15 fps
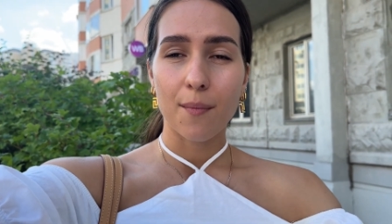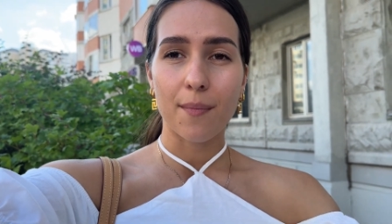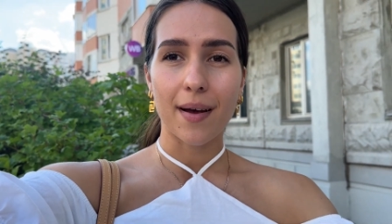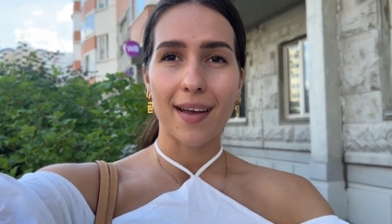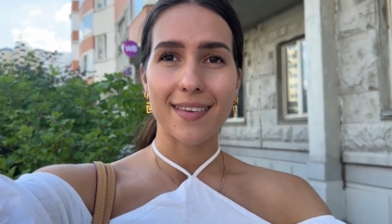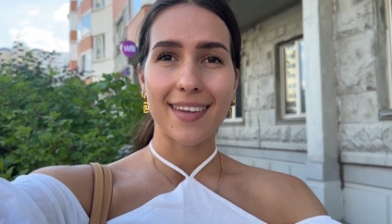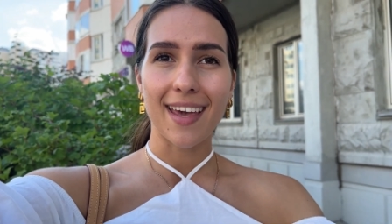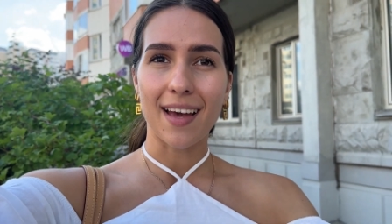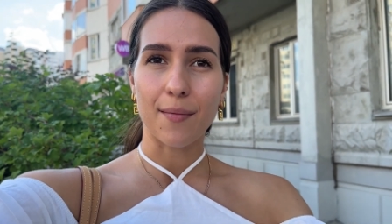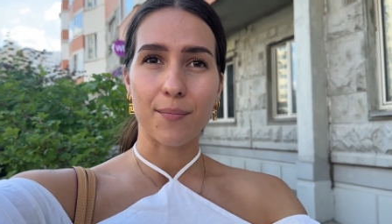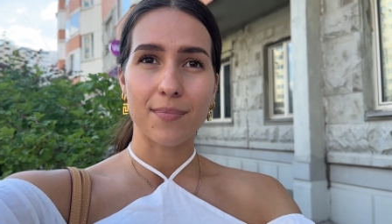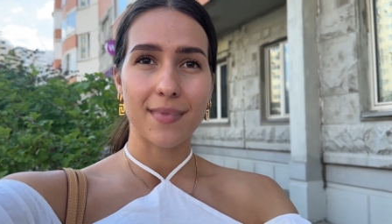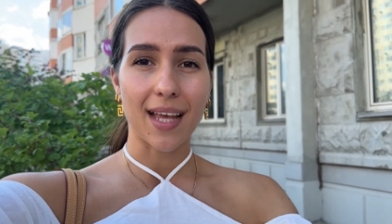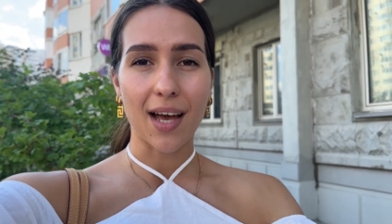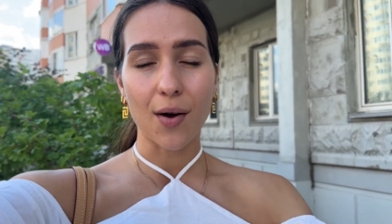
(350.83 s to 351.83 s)
but yeah
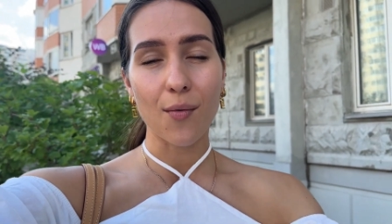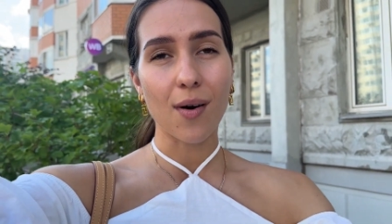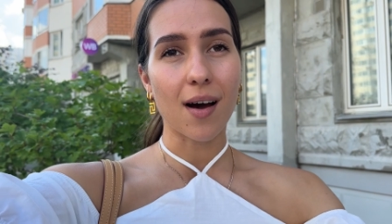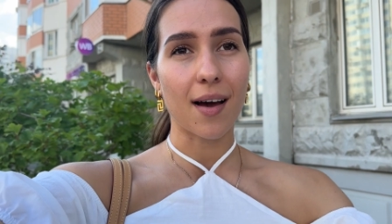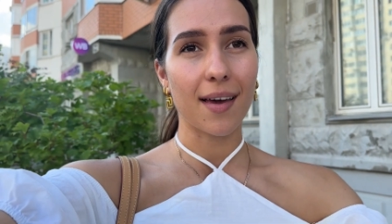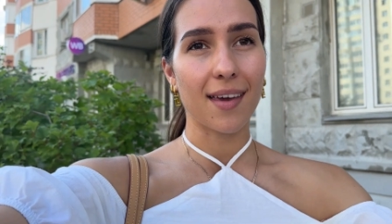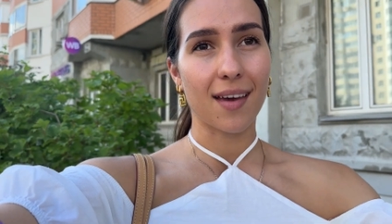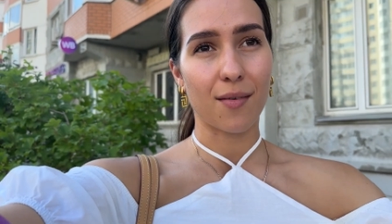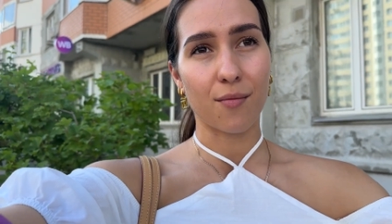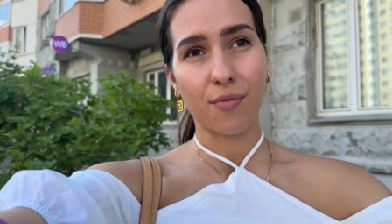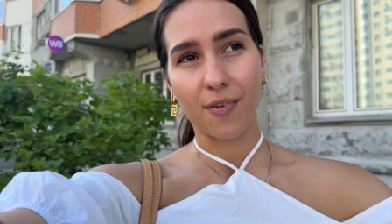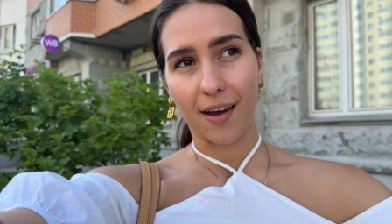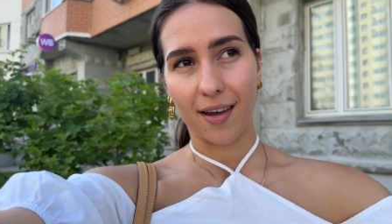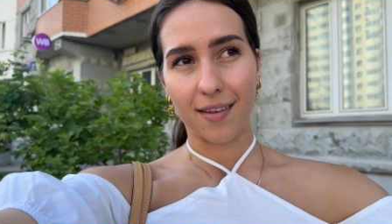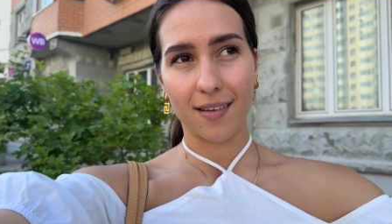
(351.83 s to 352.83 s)
now I am
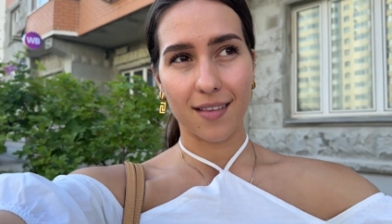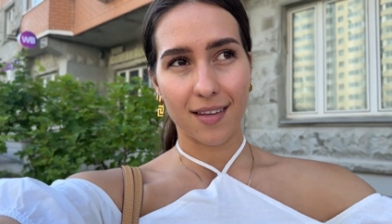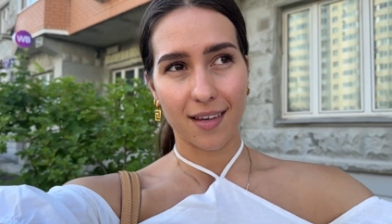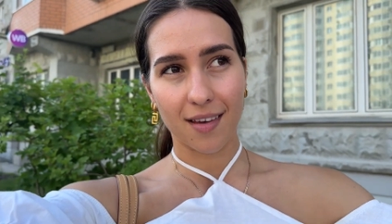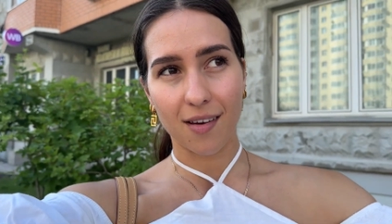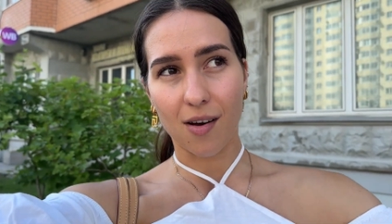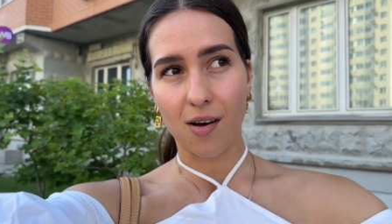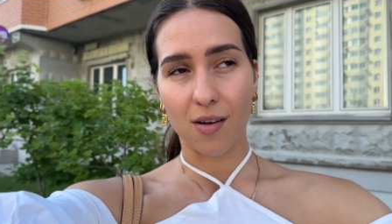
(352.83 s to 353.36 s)
finally